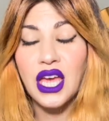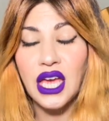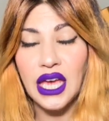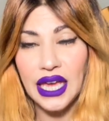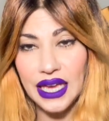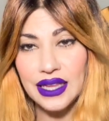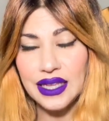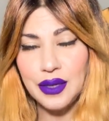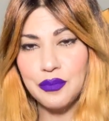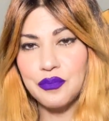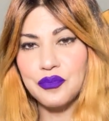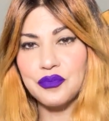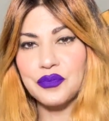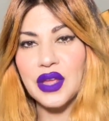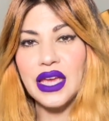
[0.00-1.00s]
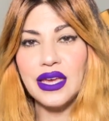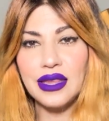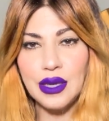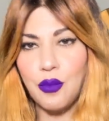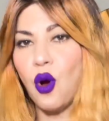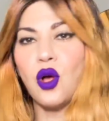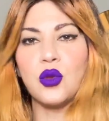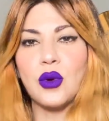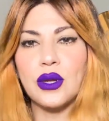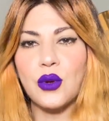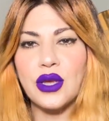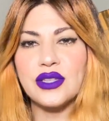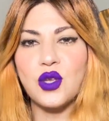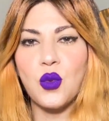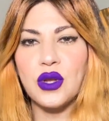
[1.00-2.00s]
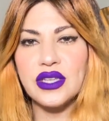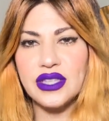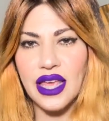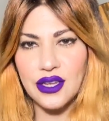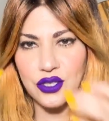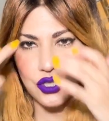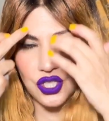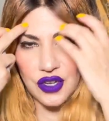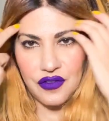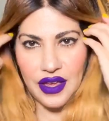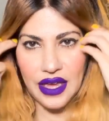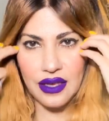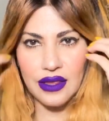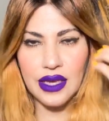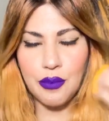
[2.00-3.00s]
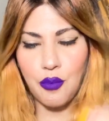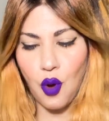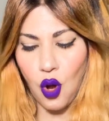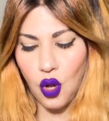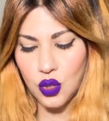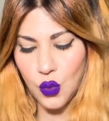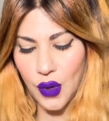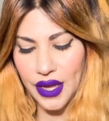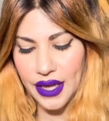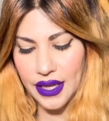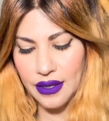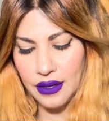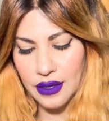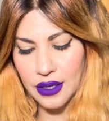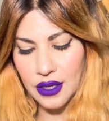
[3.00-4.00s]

Hailey Baldwin. Okay, so what is the energy of Hailey Baldwin?